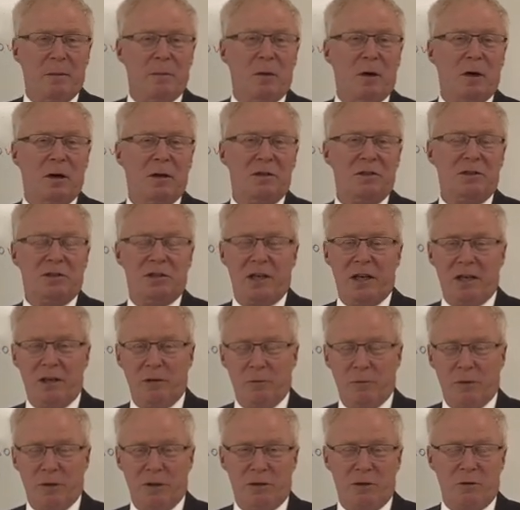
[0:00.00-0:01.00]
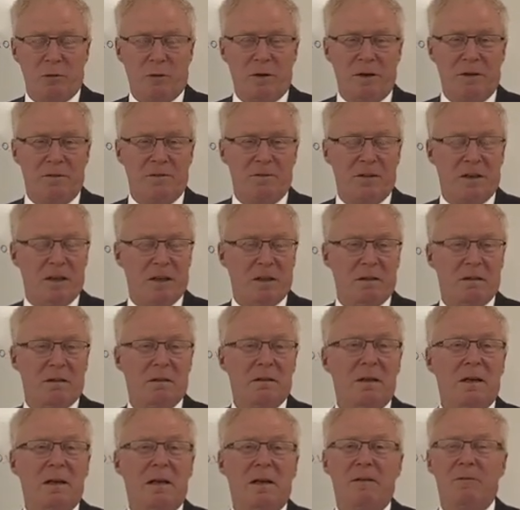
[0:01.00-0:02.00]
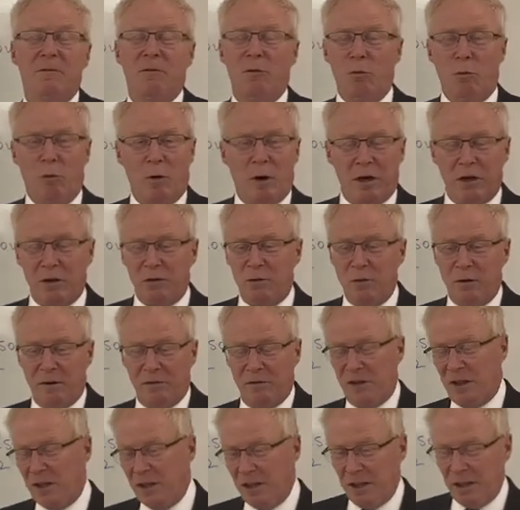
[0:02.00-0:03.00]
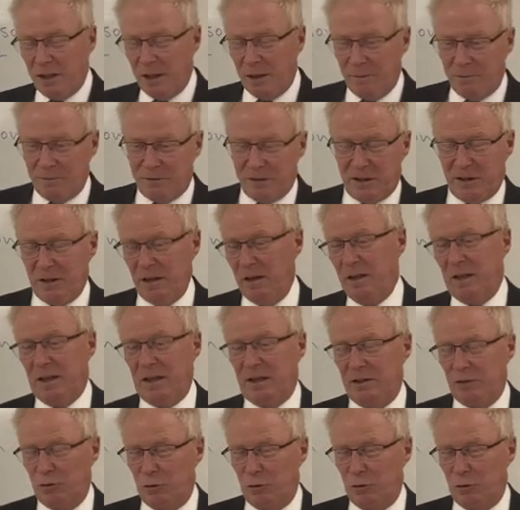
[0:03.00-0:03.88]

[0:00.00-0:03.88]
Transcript: on January 25th. If you want to do everything at 11:59,